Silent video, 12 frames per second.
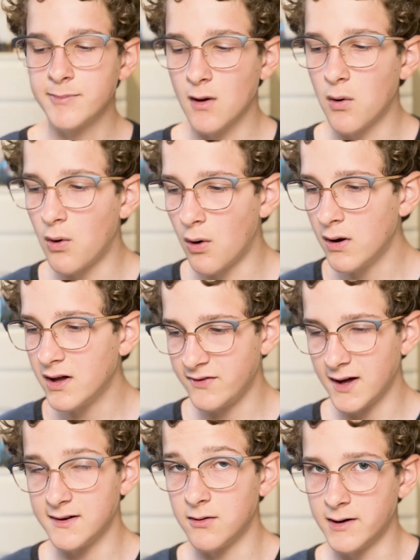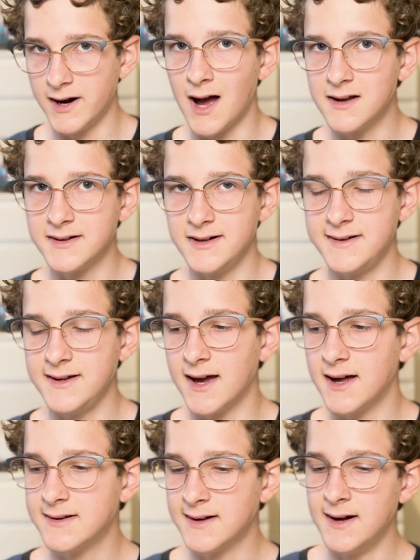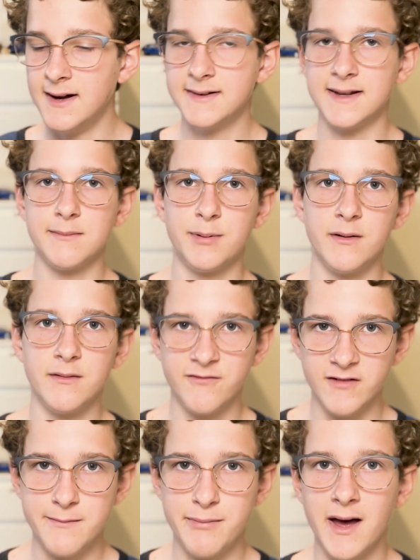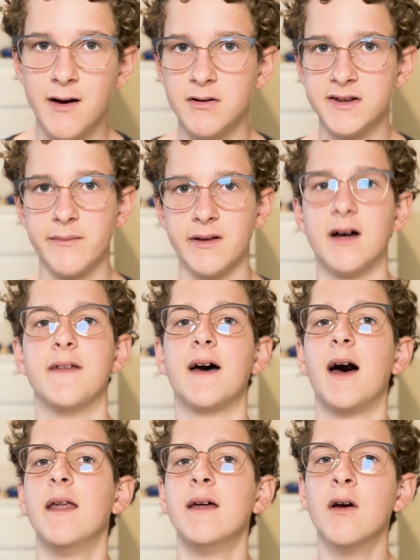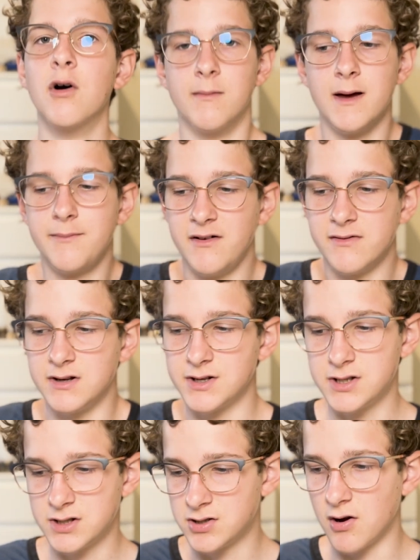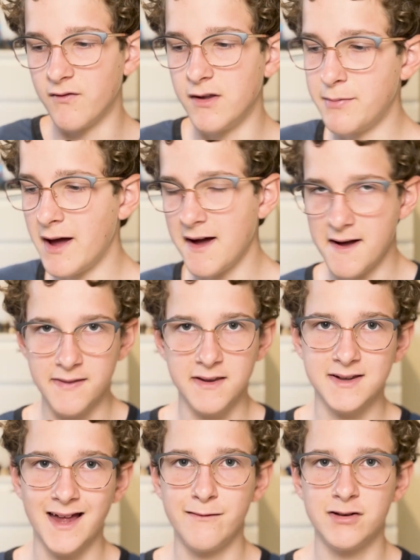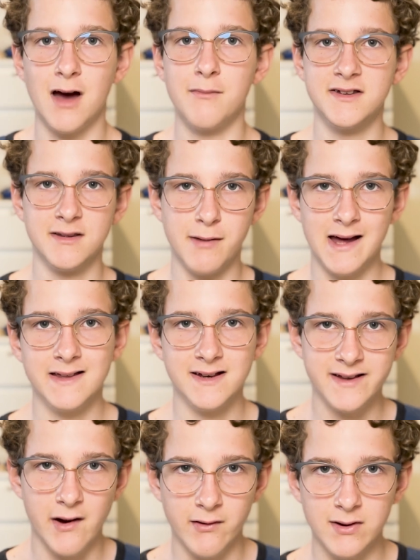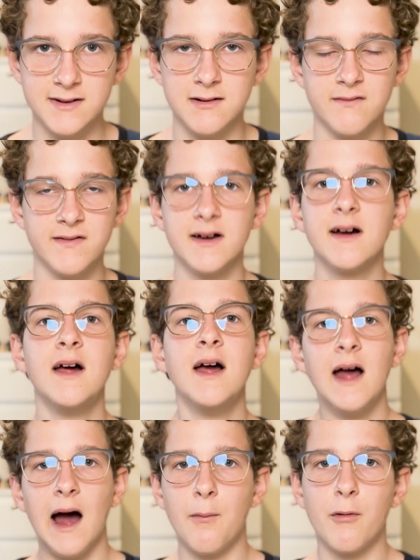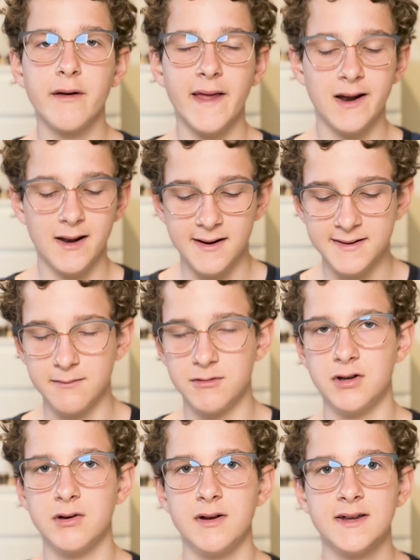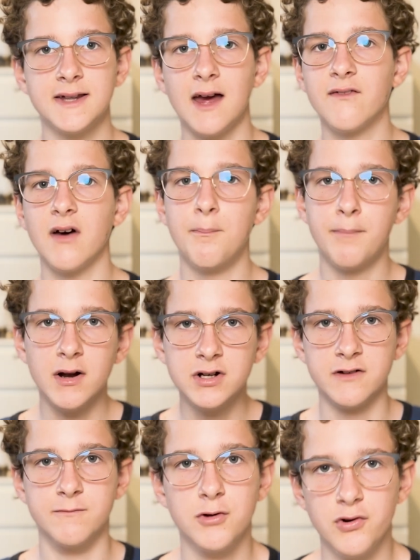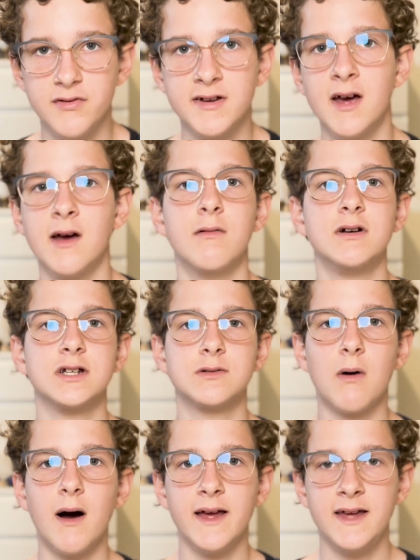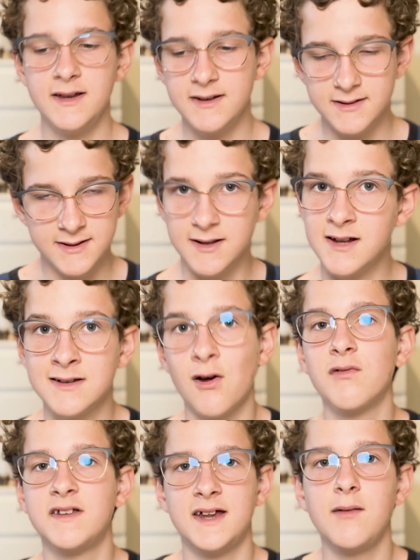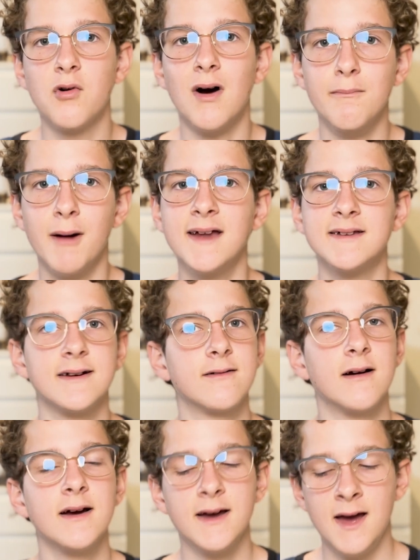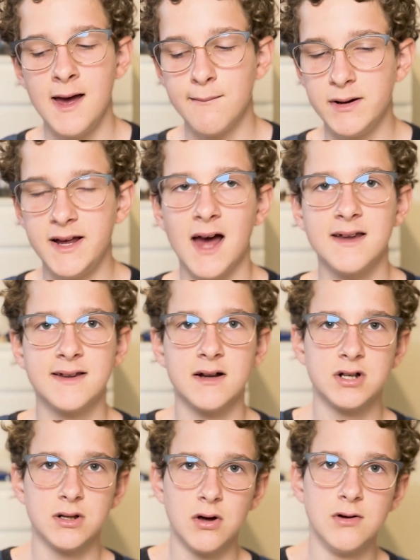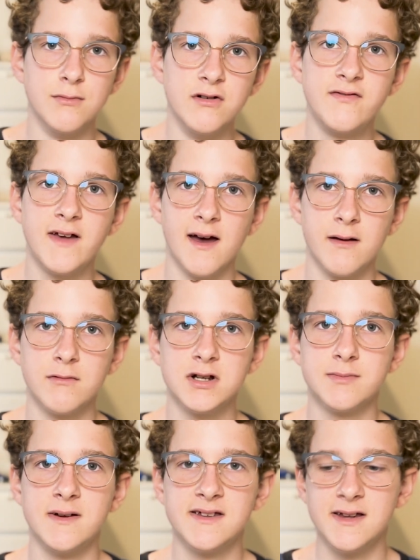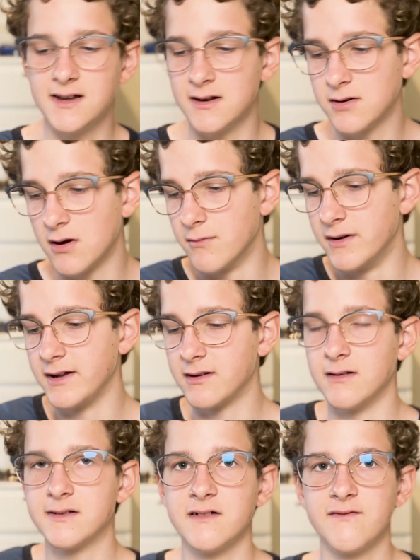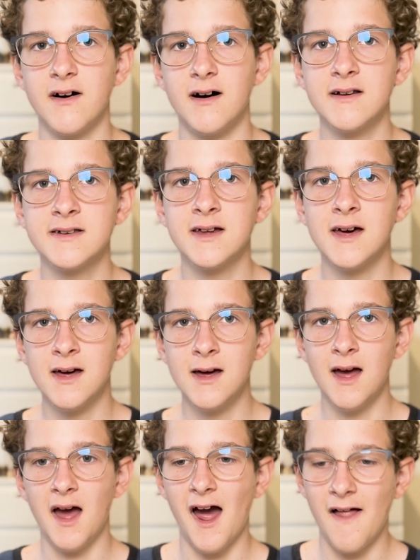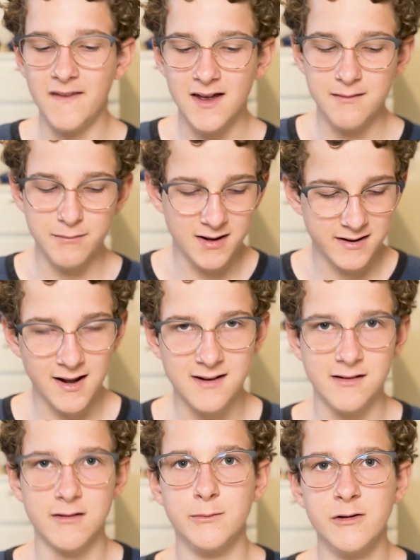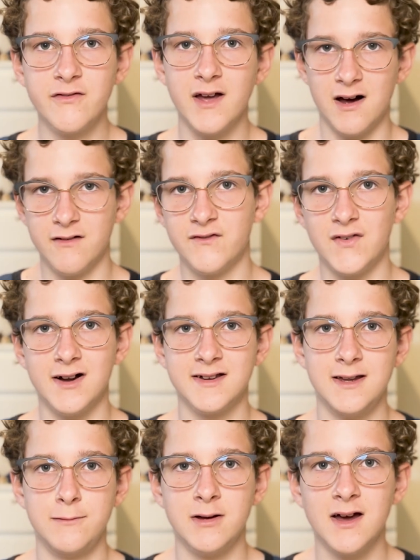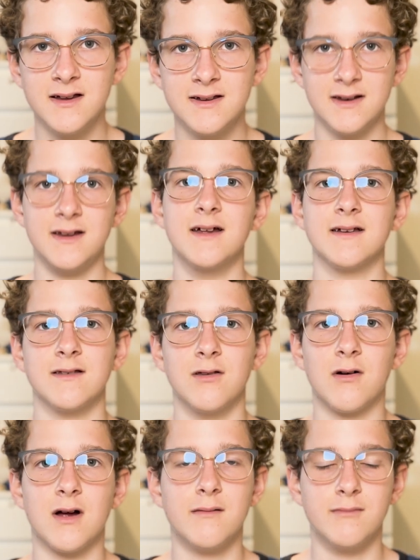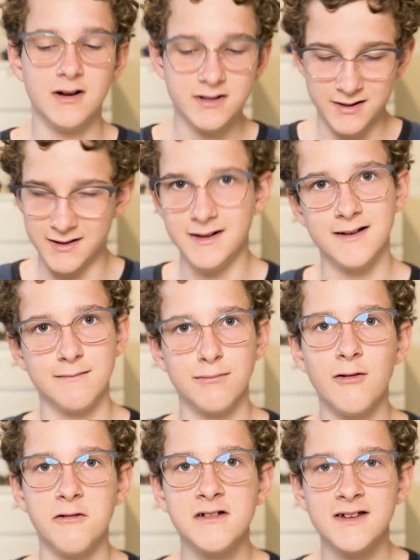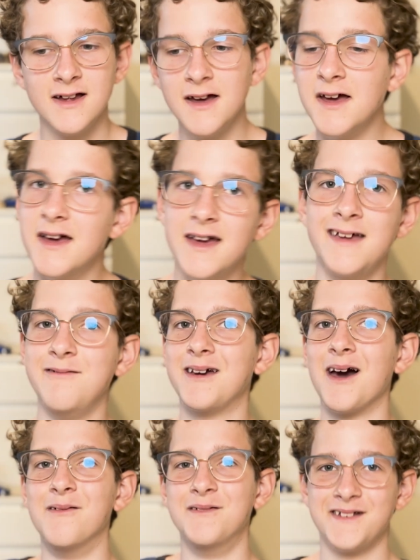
or if he already has an easy case, set up a free pair or something like that. Or maybe even just solve the pair at the same time as the pair that he's currently solving. And what that allows him to do is save a bunch of moves, which is why his solves seem quite basic, right? But he has such a low move count, which means that he can turn ridiculously fast. And then, because he has a low move count, fast DPS, and he doesn't lock up much, and he doesn't pause, he becomes